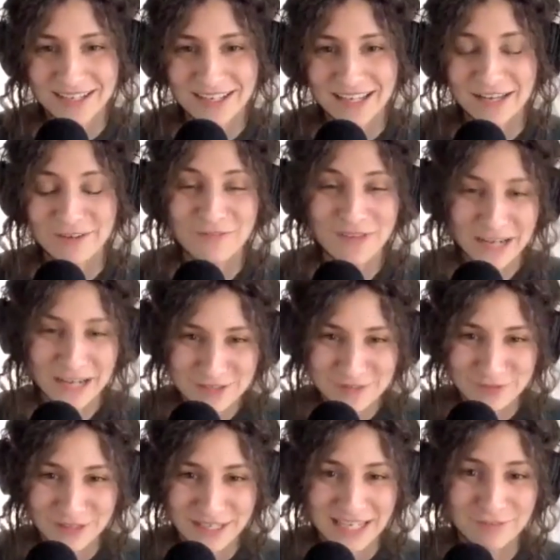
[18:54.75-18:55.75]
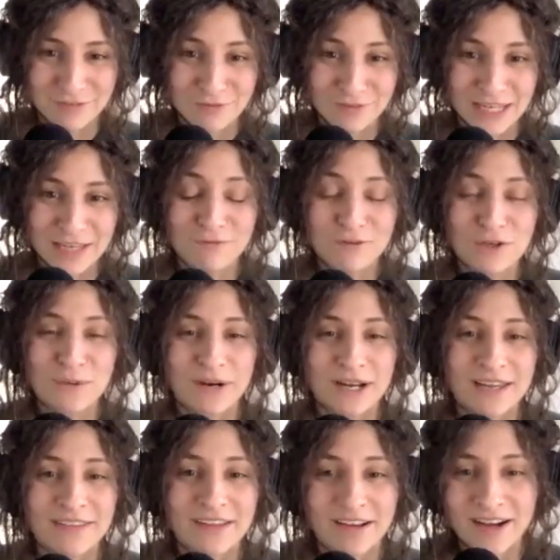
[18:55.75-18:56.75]
effectively if you were
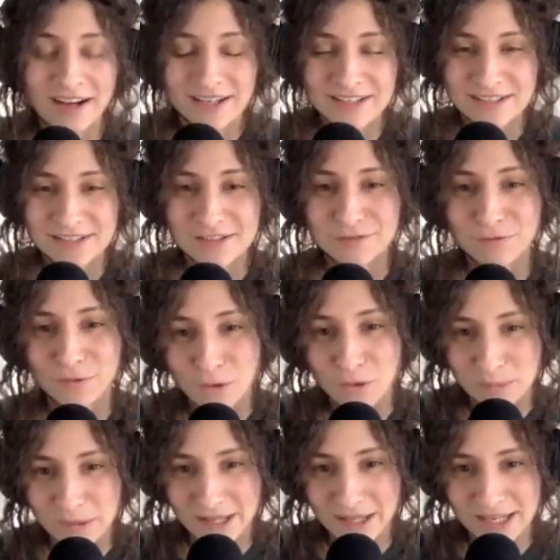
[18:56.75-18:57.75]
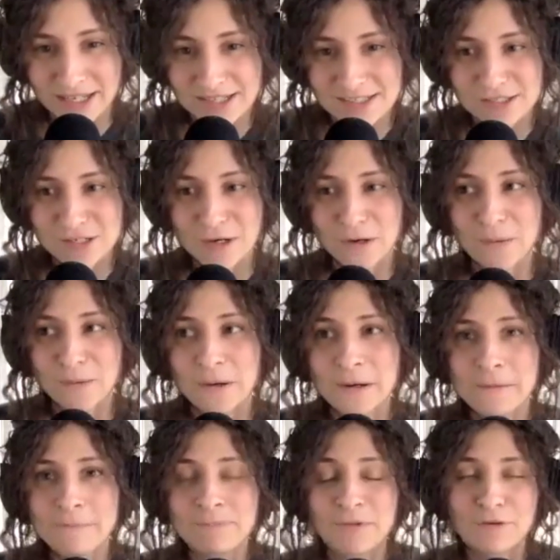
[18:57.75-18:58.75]
in the context of role play. So
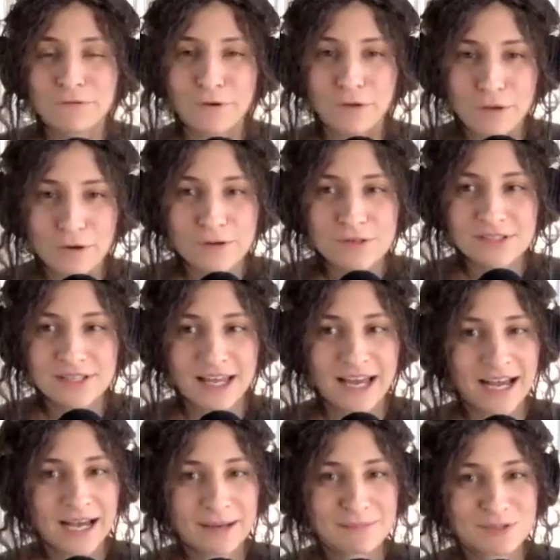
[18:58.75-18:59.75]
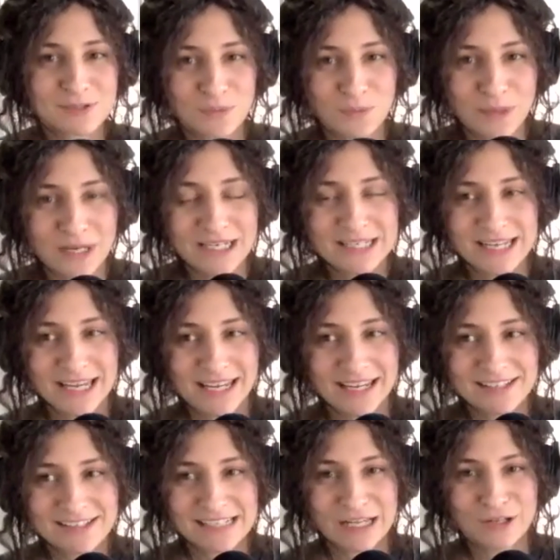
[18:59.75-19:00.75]
for those labs, we
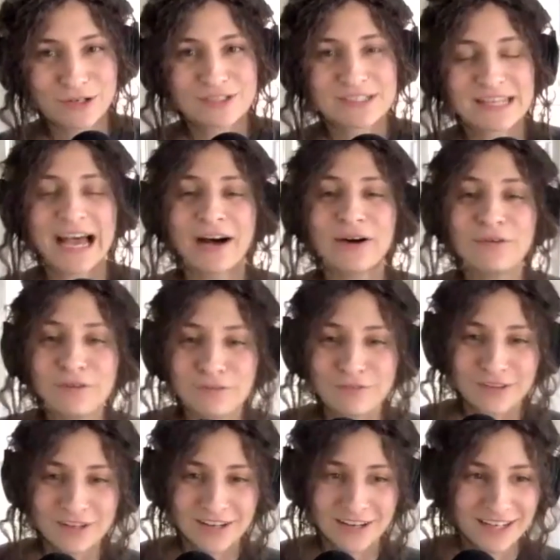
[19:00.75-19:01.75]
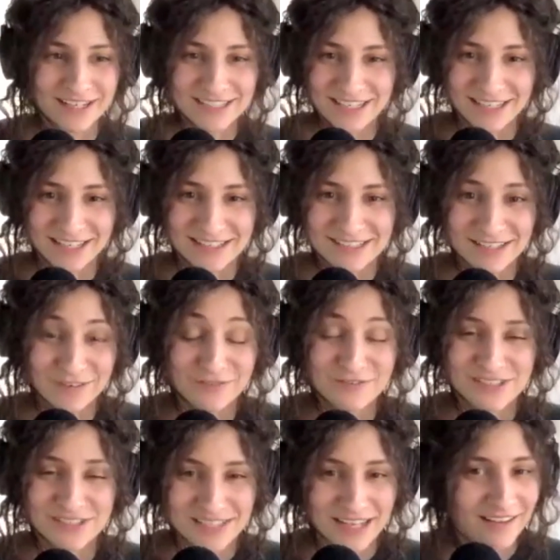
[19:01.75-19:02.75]
take sellers out of the context of
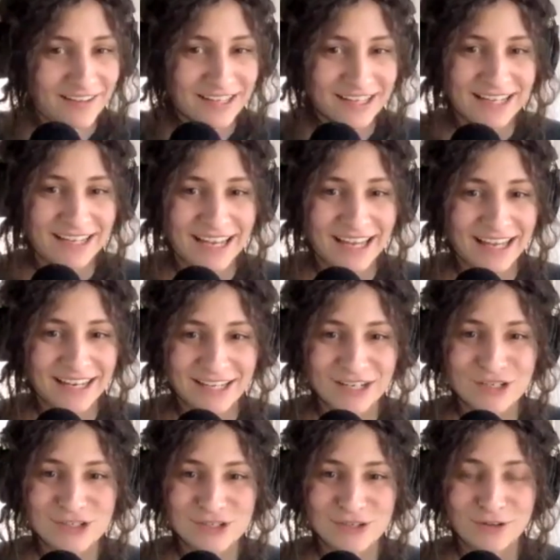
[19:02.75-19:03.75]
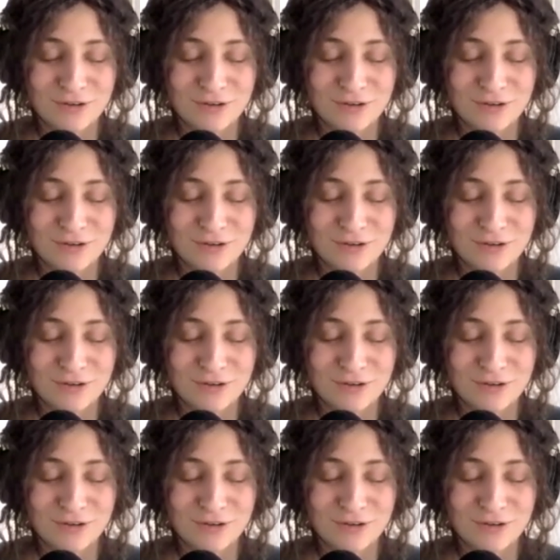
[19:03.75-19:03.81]
selling and into the